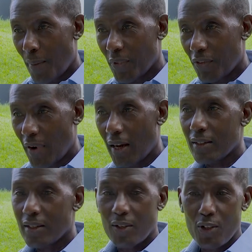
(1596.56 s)

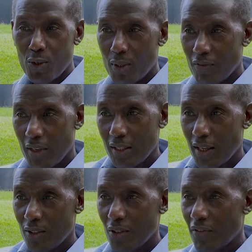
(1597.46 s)
facts, and you should
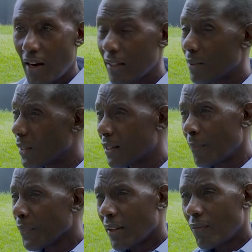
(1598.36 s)
investigate your facts, but
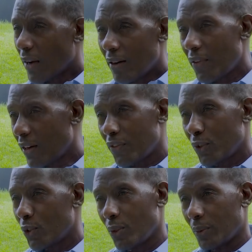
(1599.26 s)
very, very
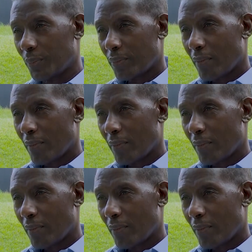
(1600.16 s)
few do.